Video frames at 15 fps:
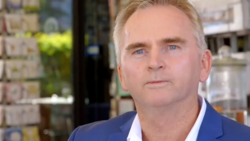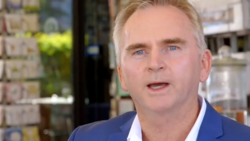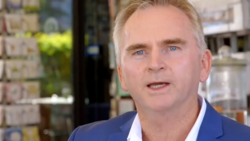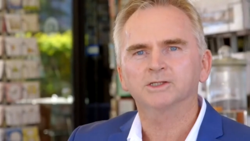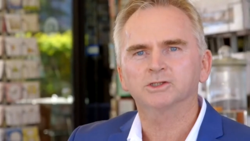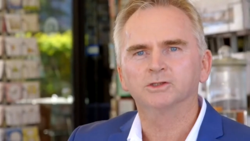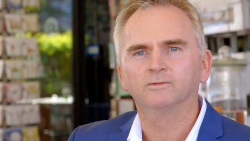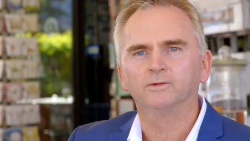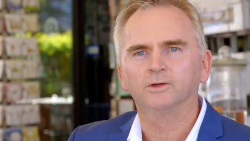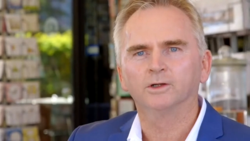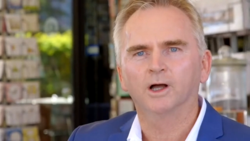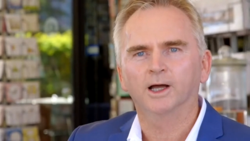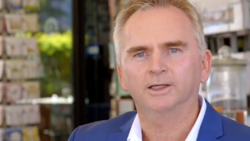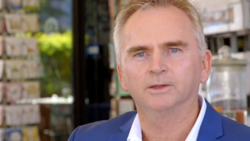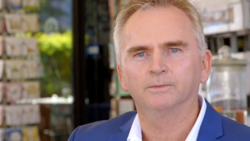of makes you
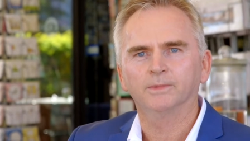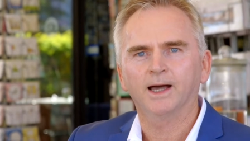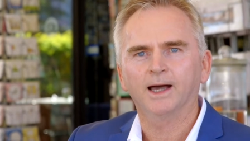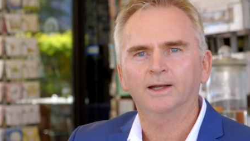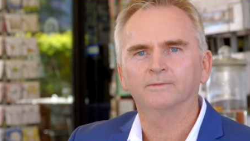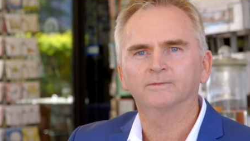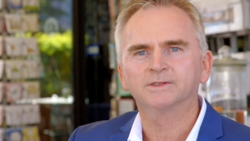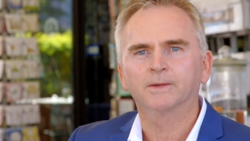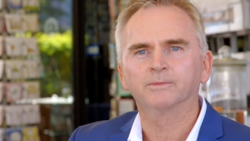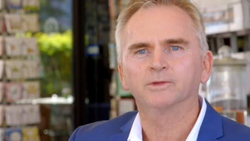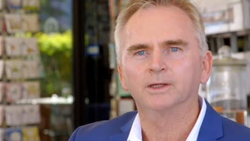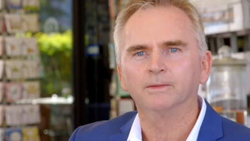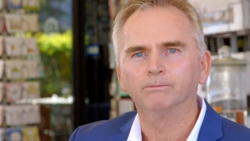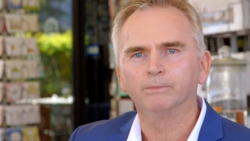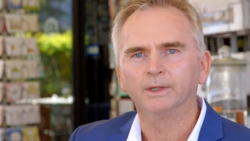feel like you're part of
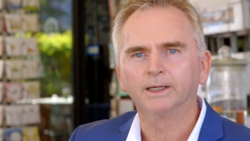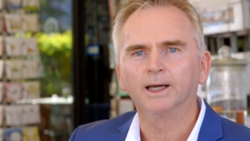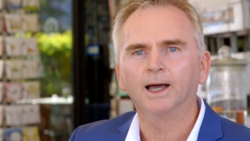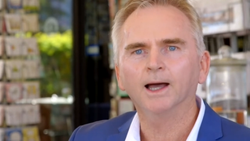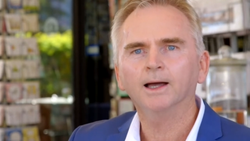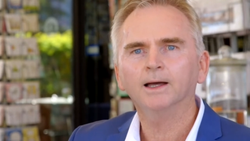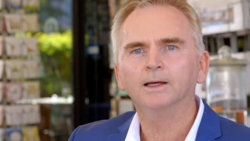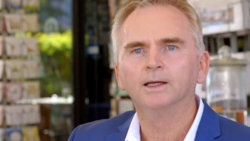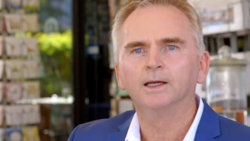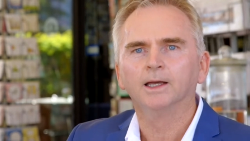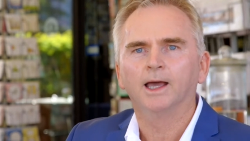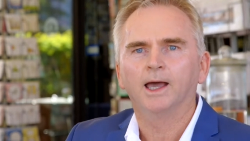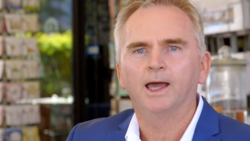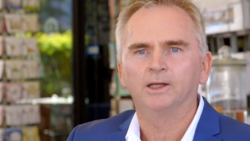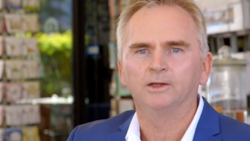something bigger
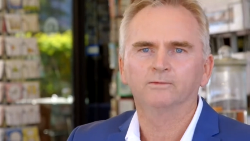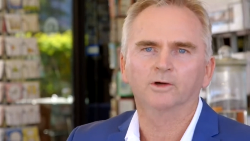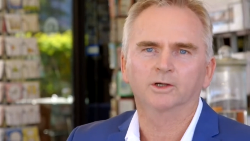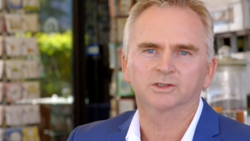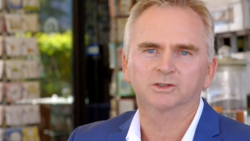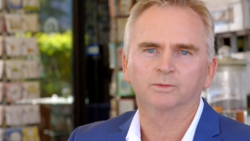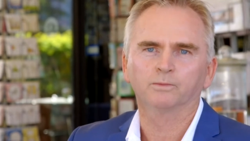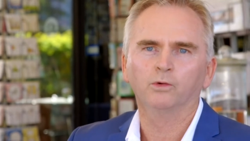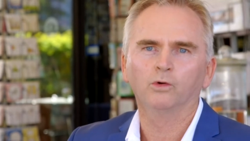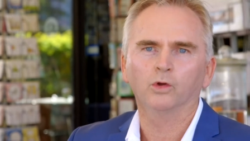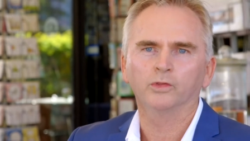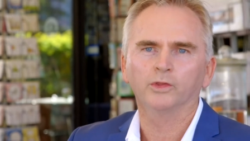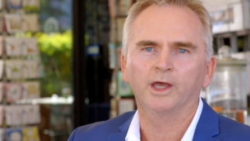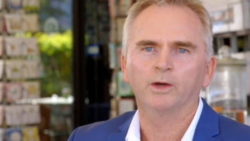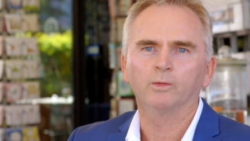and you've got
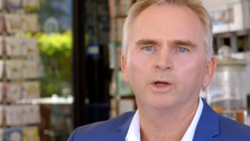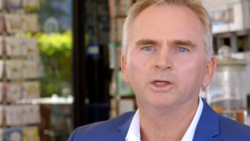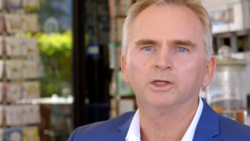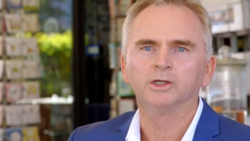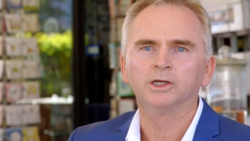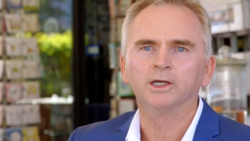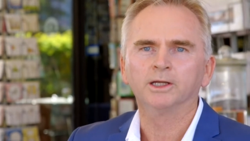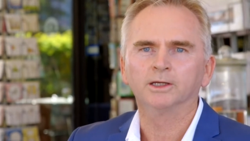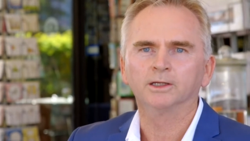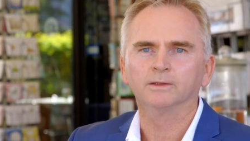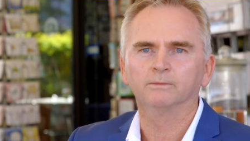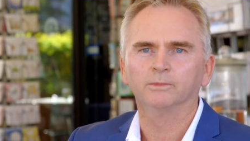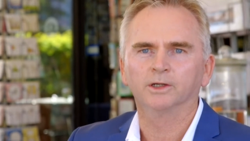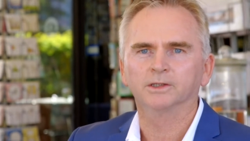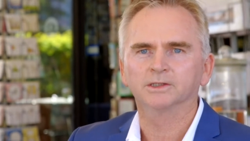support there when you need
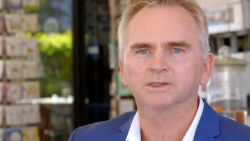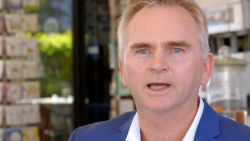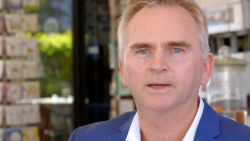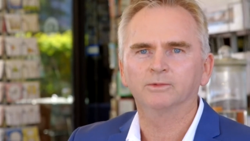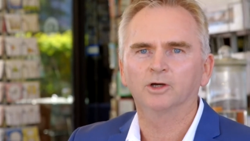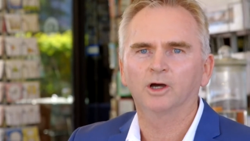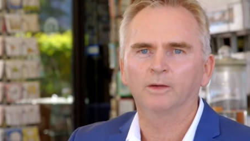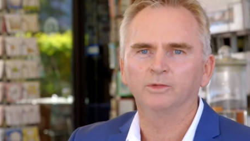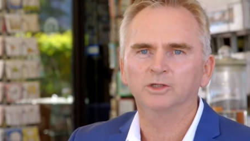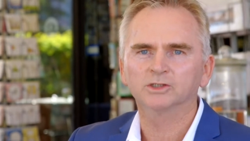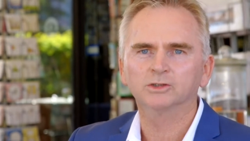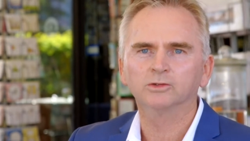it. But at the same time, you're